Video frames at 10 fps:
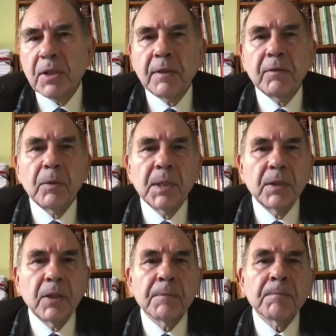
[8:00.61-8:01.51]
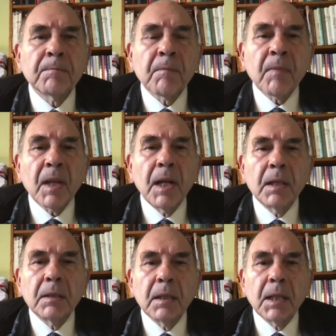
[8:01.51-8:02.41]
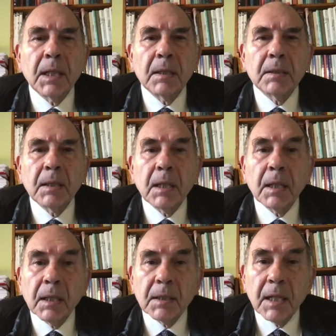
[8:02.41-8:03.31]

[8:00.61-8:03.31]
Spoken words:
out of the window and